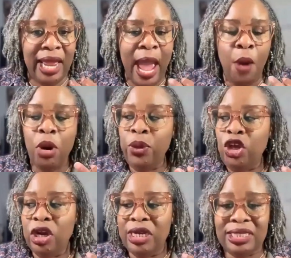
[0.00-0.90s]
How are we
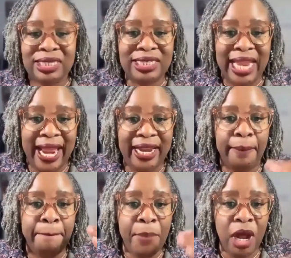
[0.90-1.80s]
going to sustain
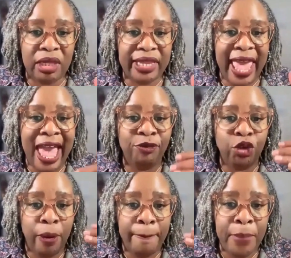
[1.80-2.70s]
it month
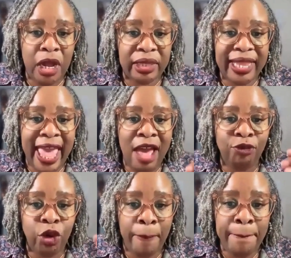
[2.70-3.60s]
after month
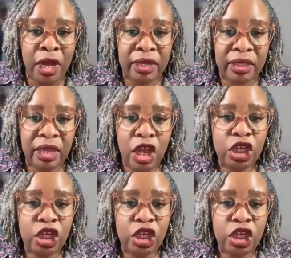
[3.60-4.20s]
after month?